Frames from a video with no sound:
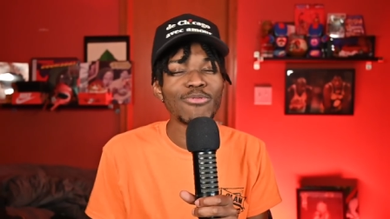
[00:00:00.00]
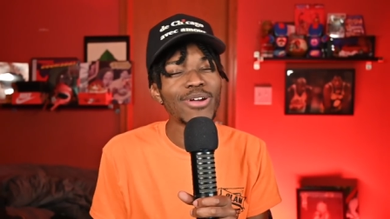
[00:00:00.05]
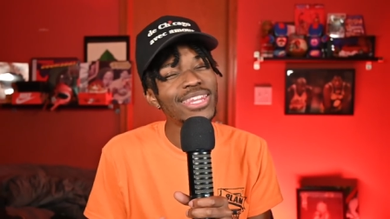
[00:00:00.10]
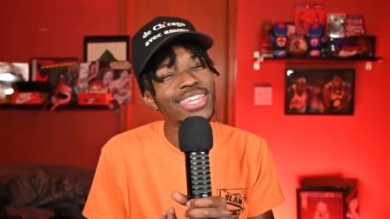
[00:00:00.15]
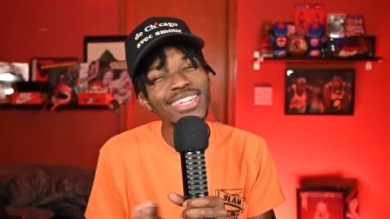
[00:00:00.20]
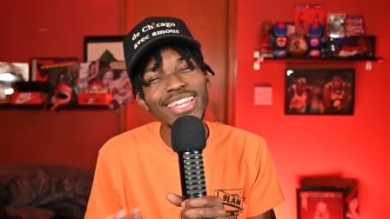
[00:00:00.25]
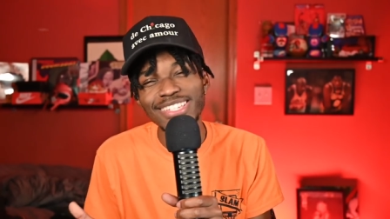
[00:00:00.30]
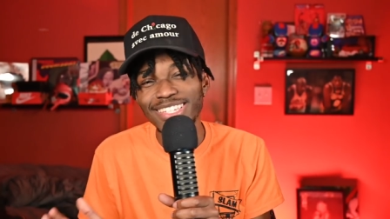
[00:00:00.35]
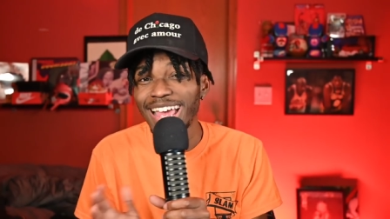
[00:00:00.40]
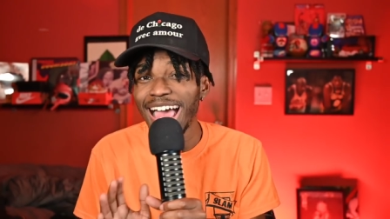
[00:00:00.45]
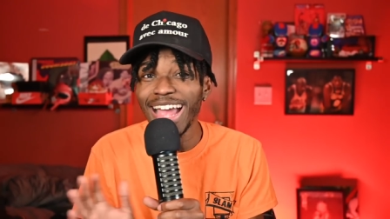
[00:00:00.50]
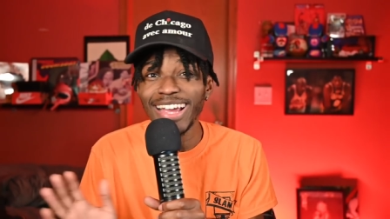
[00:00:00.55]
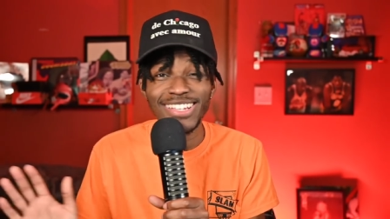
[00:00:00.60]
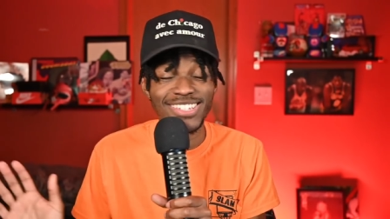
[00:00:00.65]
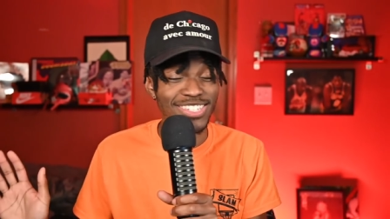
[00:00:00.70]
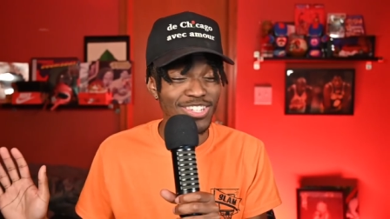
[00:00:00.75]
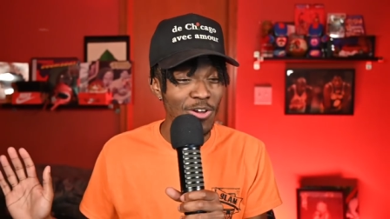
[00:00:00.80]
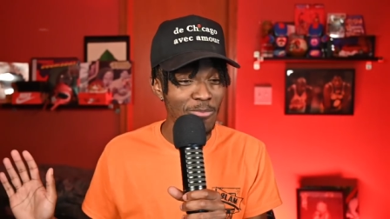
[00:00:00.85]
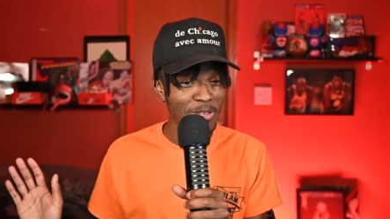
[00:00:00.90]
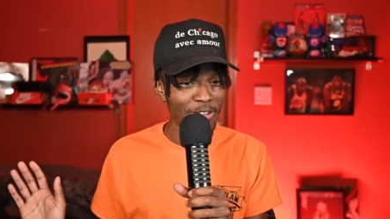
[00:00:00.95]
Willie, listen, I could
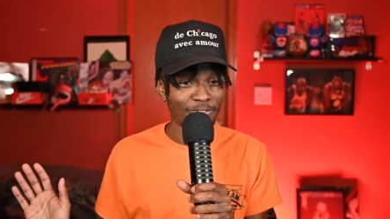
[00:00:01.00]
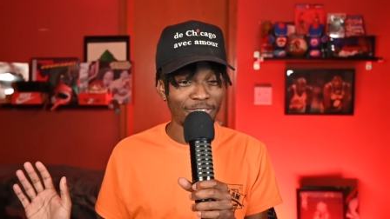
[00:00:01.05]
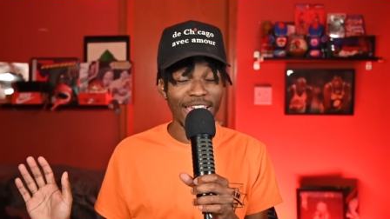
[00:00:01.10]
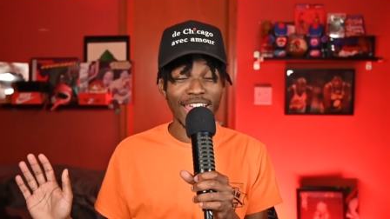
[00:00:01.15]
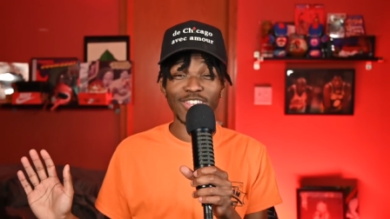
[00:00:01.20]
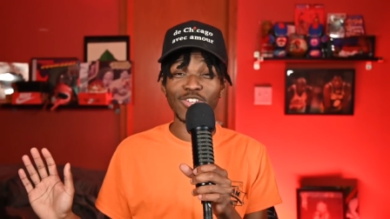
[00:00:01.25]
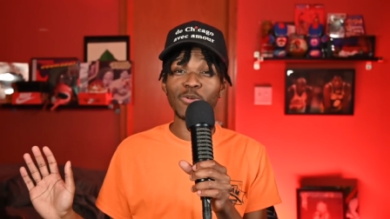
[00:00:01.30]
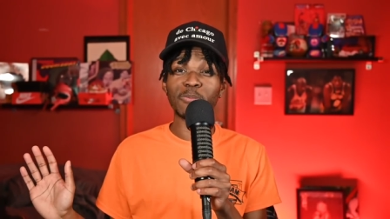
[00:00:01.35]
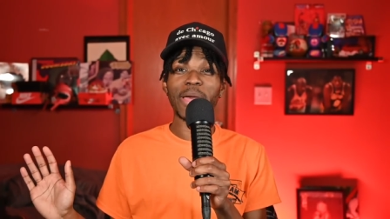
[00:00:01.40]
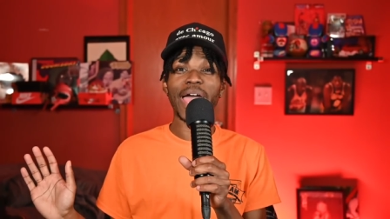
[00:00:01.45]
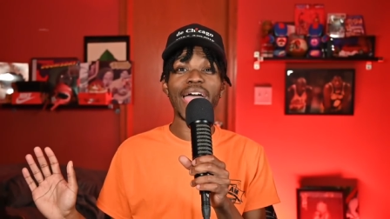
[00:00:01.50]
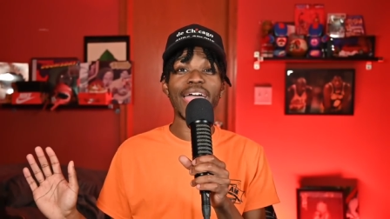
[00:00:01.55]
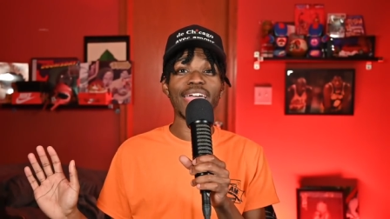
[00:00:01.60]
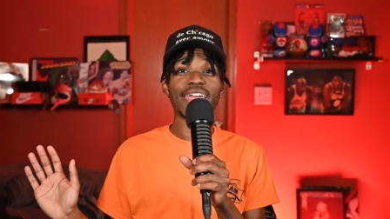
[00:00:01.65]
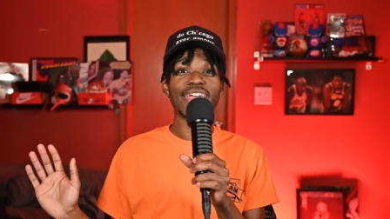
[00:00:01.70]
still be a fan of you, Pat,